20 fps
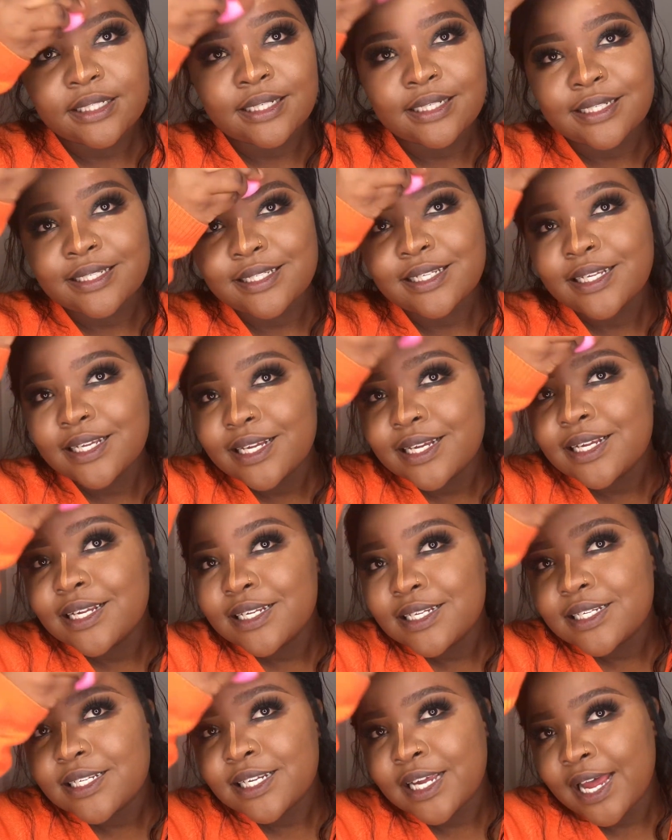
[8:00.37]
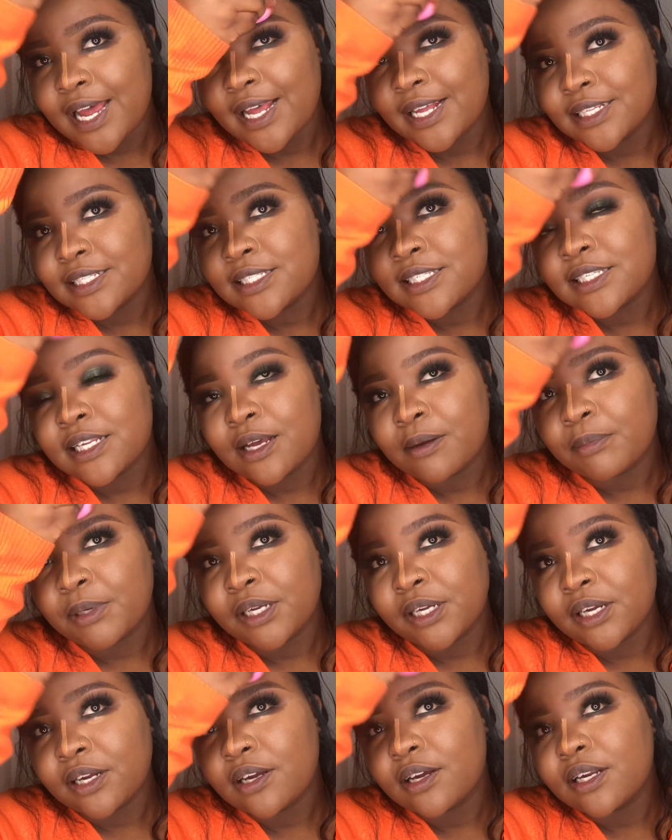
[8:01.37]
is intense. I'm
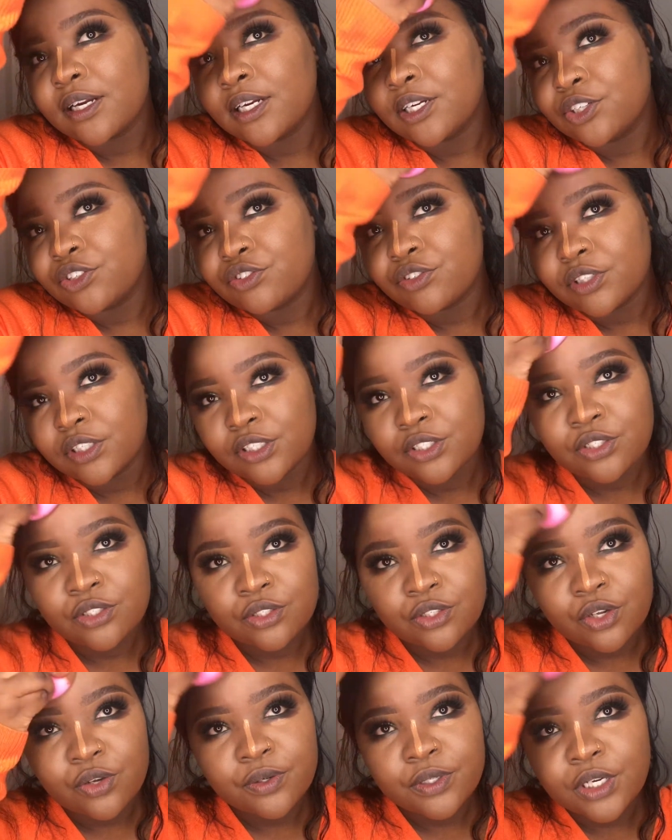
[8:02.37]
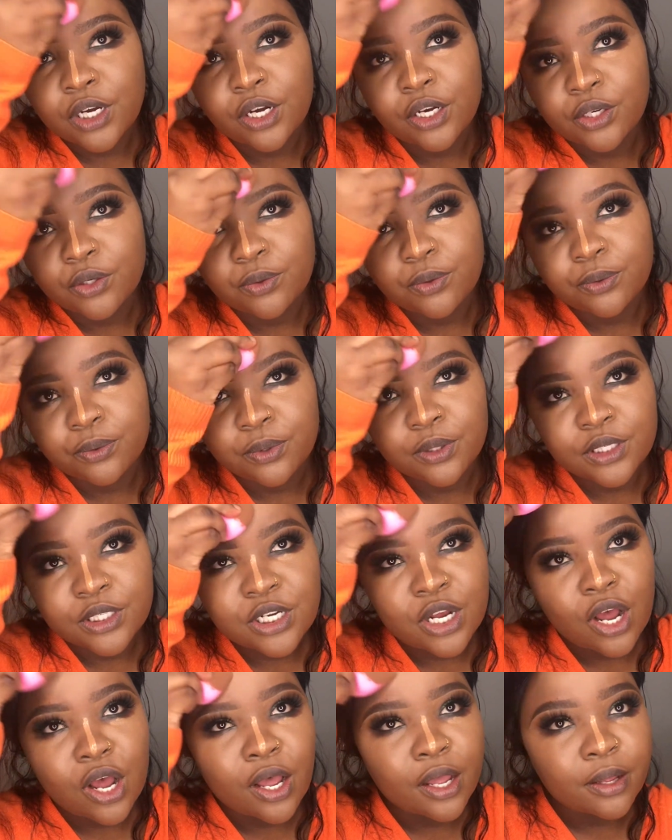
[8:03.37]
like literally so tired all the
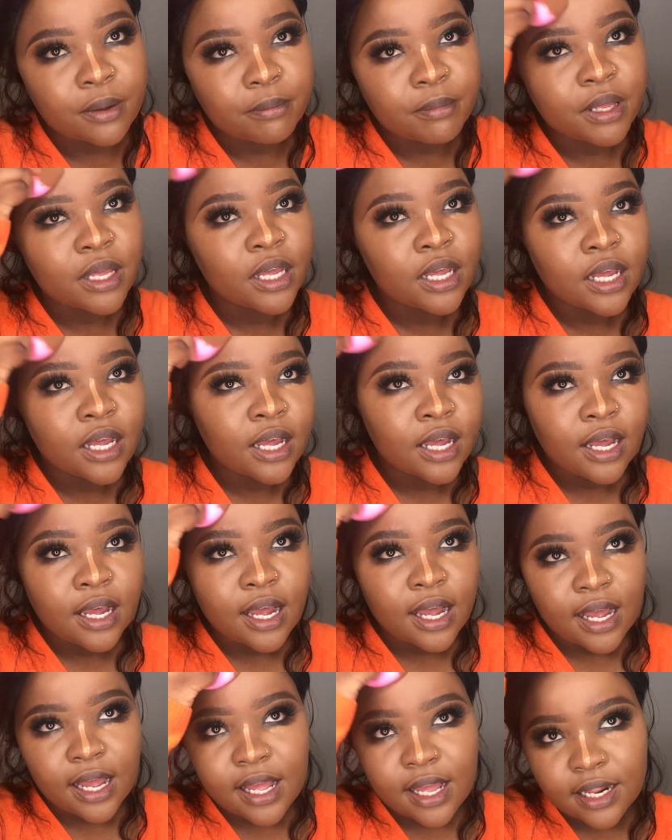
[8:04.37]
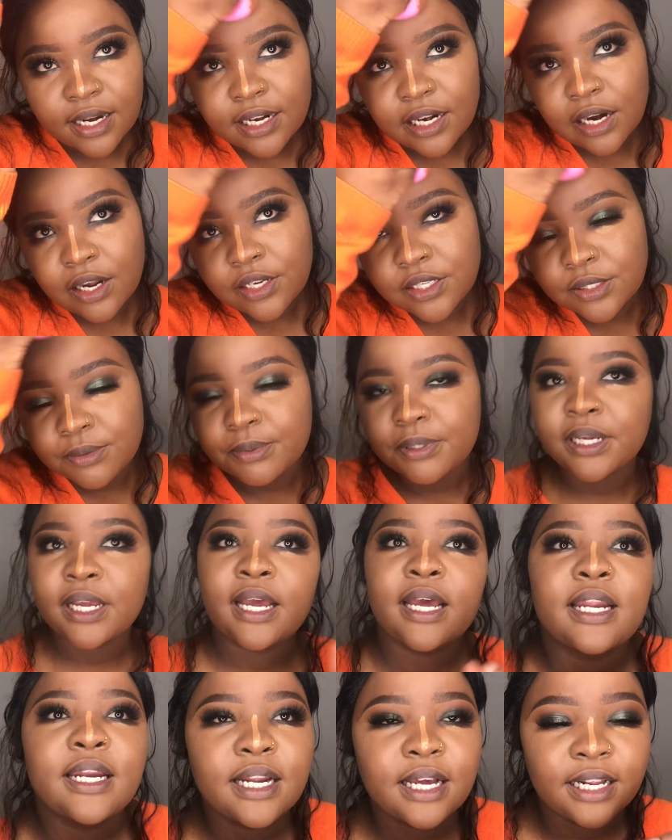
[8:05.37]
time, and last
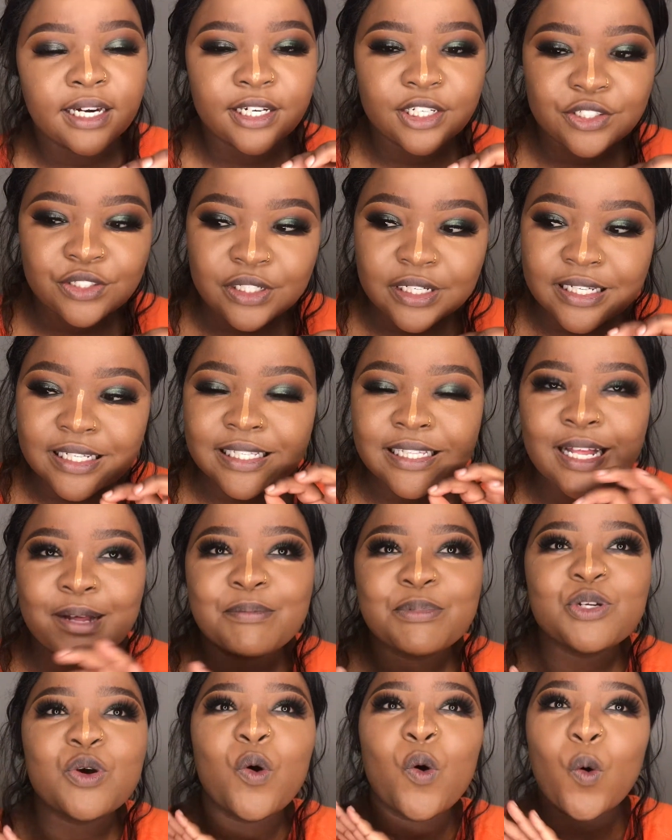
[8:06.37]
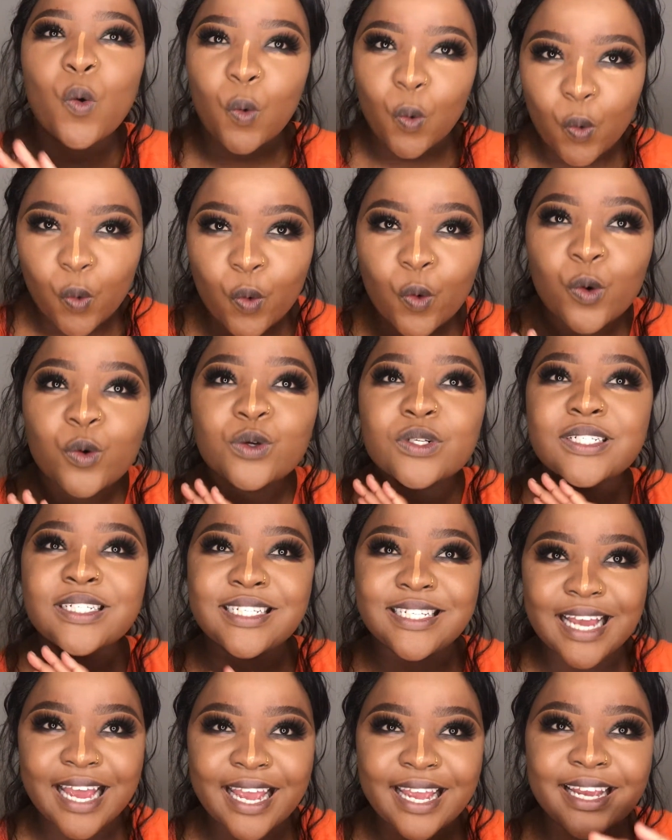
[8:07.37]
weekend I literally slept all
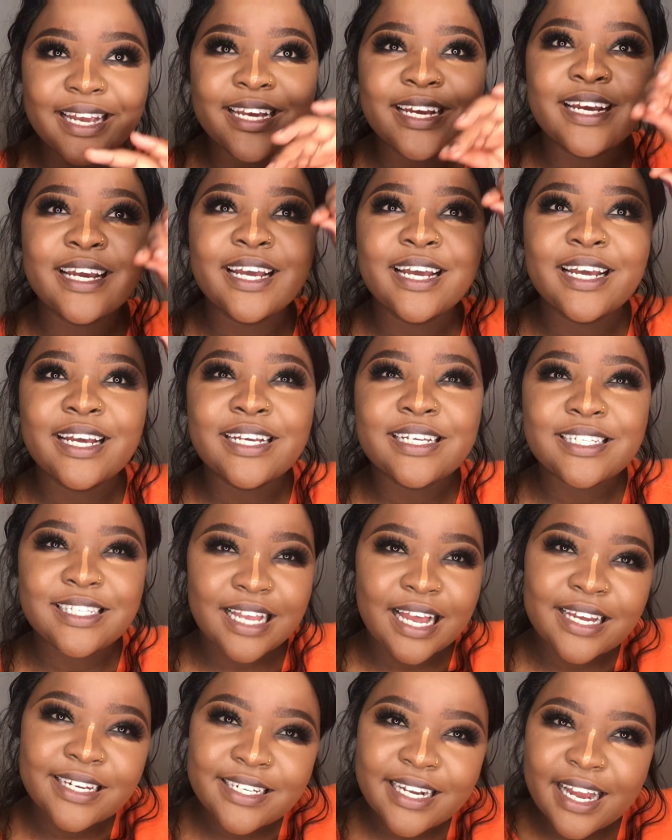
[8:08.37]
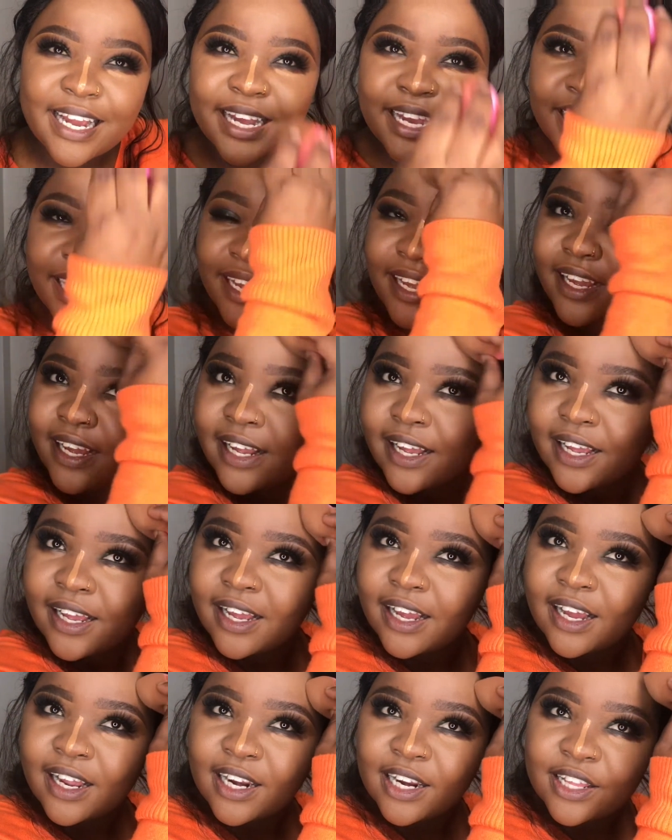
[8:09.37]
day. Saturday,
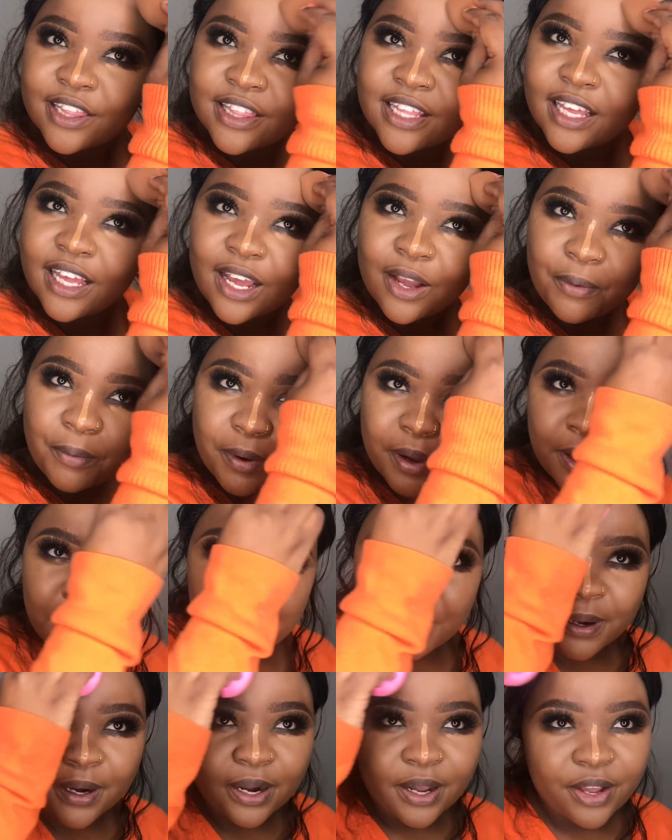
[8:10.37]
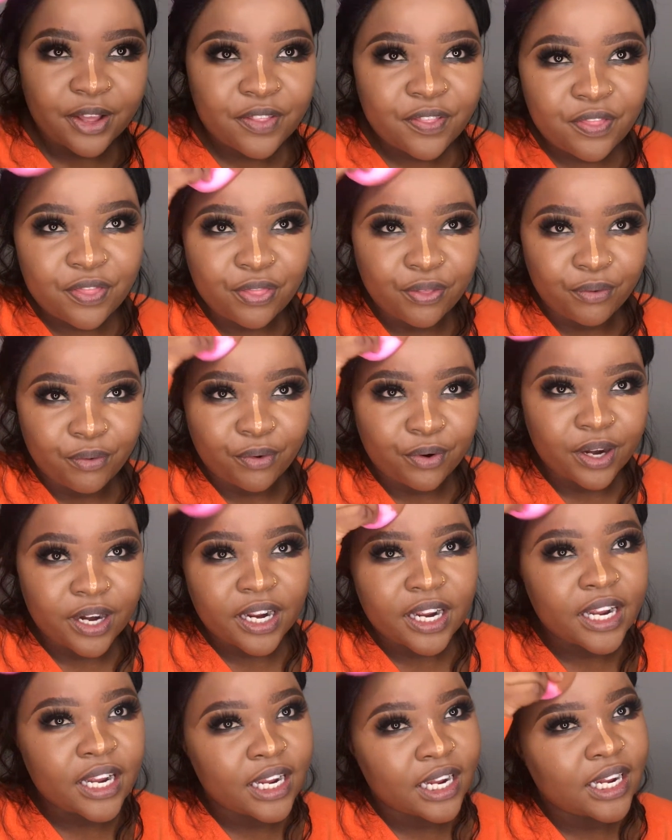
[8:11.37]
I think I woke up at like
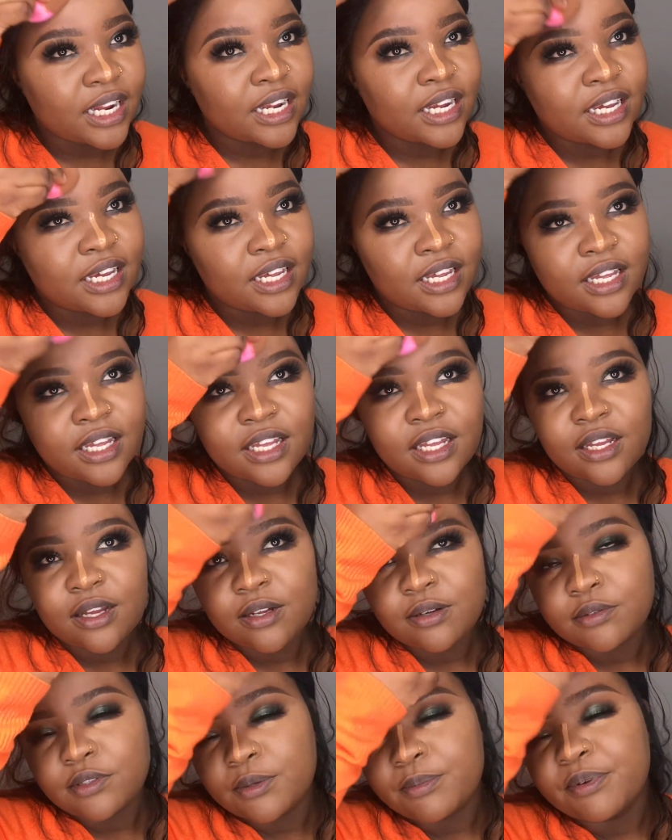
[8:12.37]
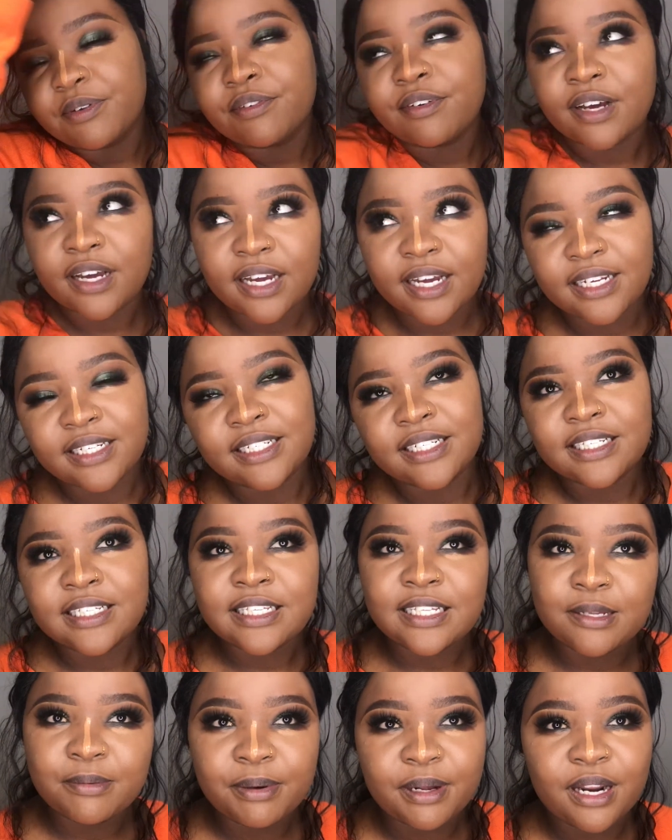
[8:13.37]
3. To be fair, I did
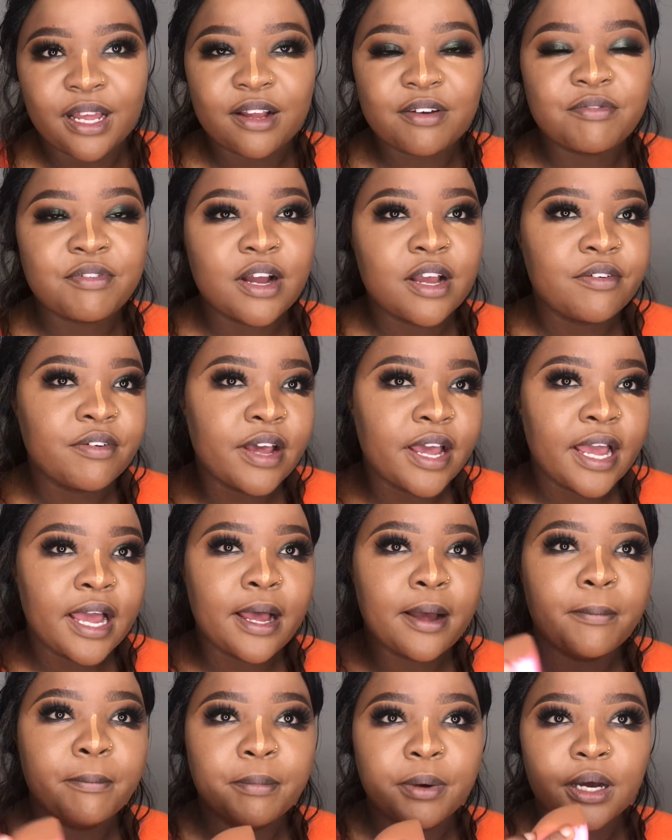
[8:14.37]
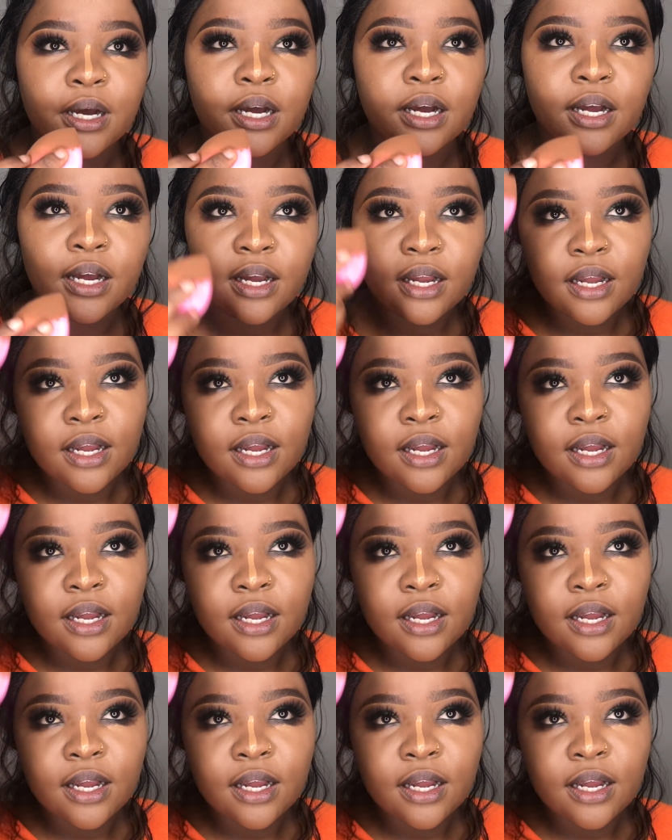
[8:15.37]
sleep at like 5 AM, but